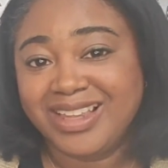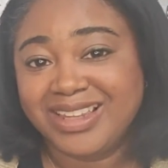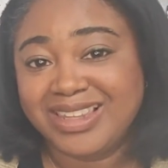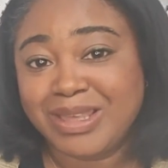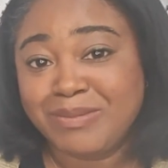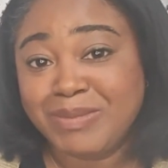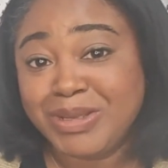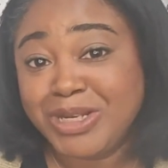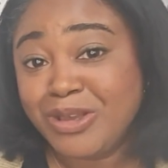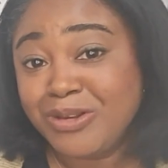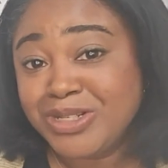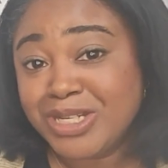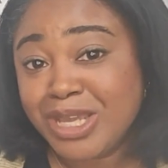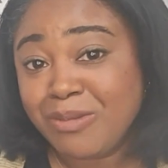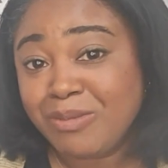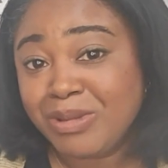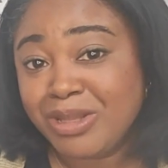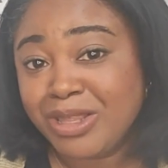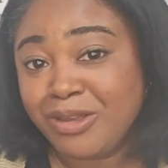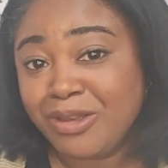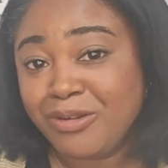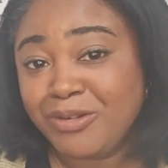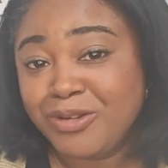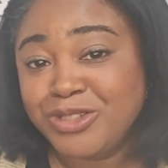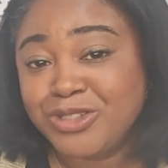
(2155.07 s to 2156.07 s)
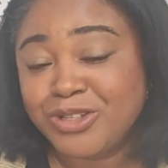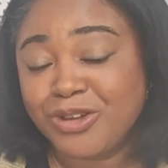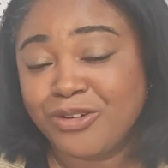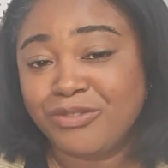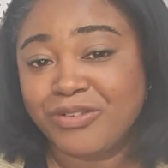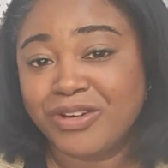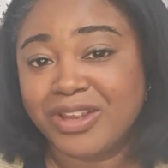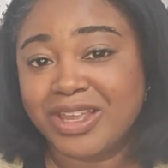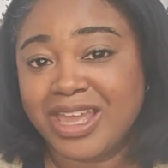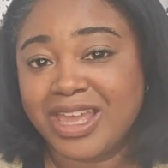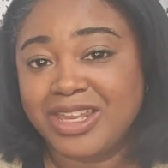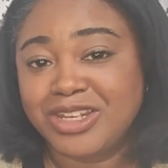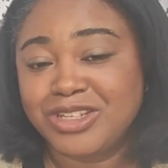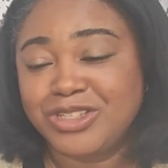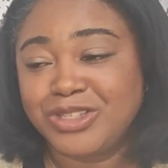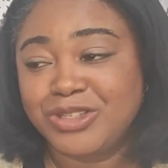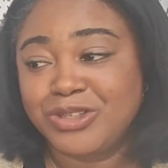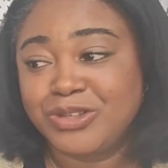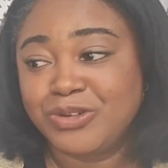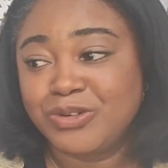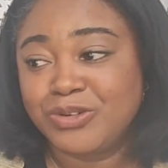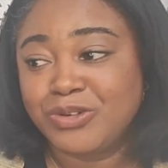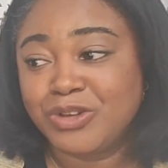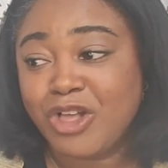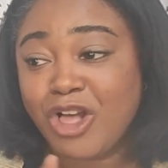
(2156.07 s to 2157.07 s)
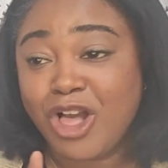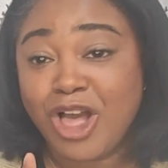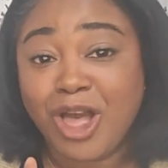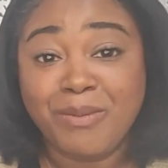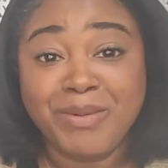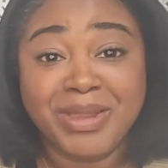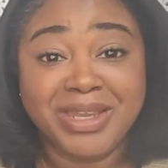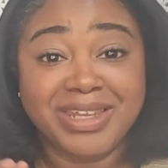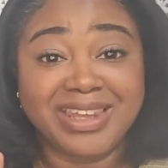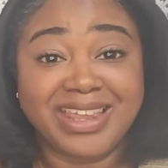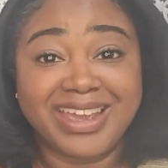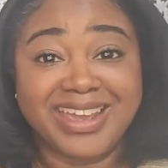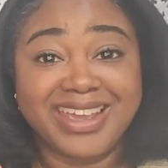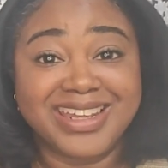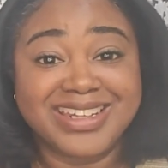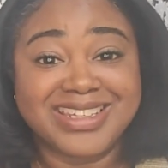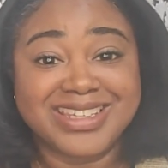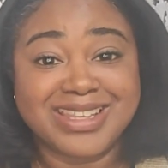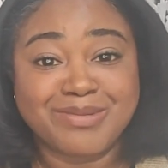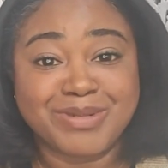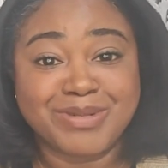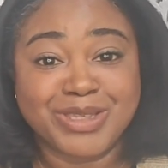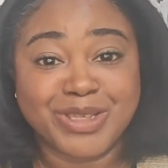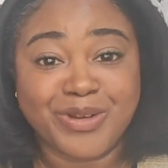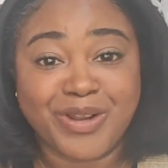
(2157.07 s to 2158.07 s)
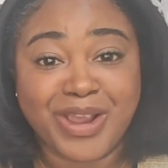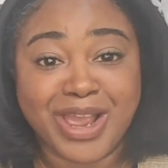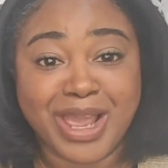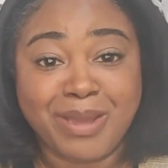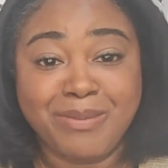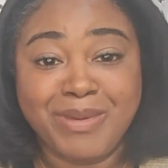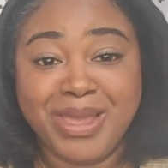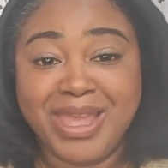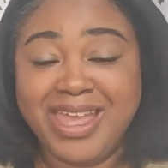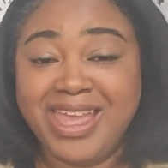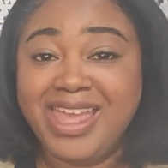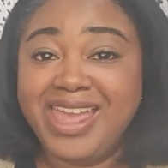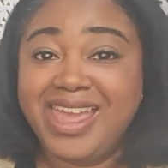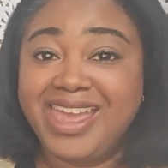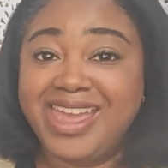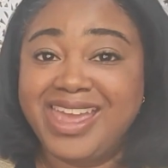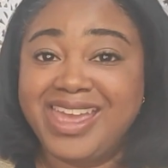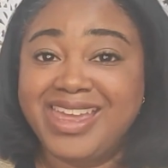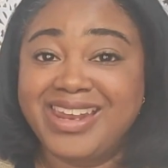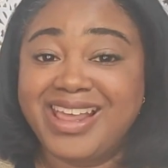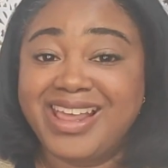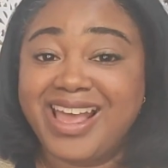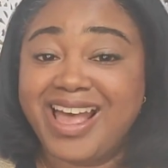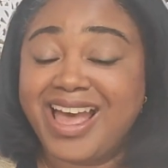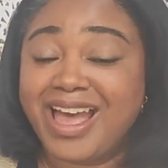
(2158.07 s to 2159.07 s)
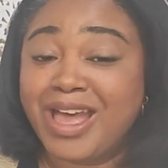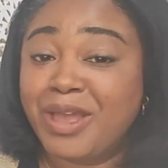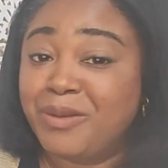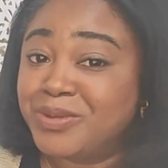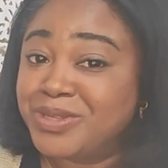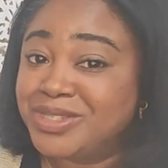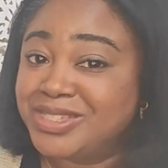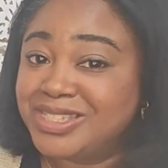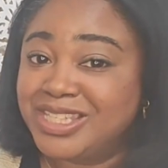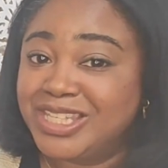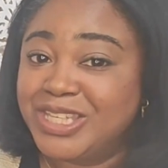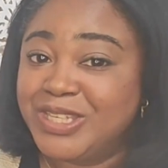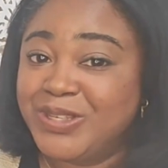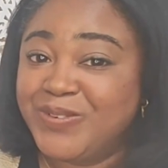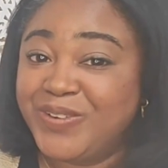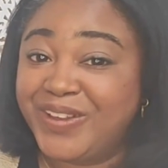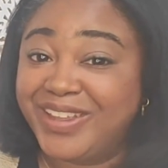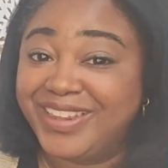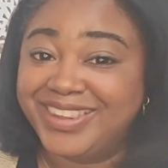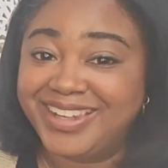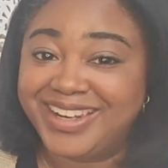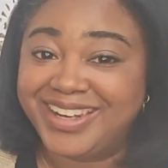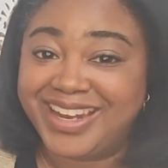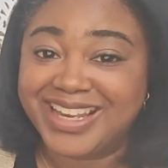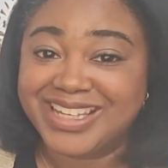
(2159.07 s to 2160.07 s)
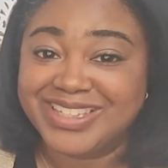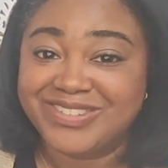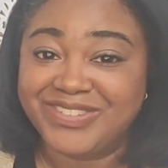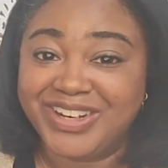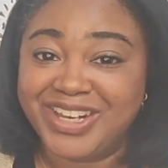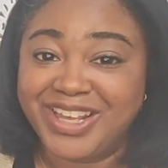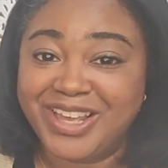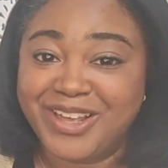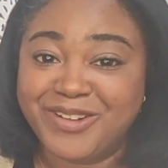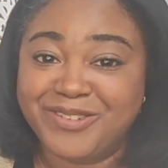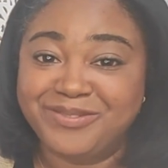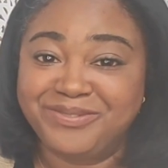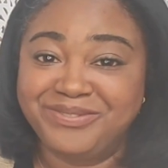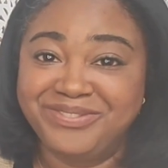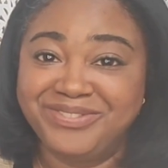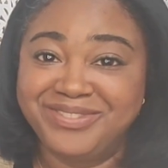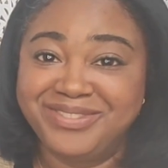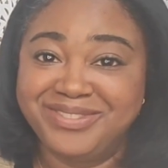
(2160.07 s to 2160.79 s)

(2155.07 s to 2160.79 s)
Let me know down below. Don't forget to comment, like, and subscribe, and I will see you in the next video.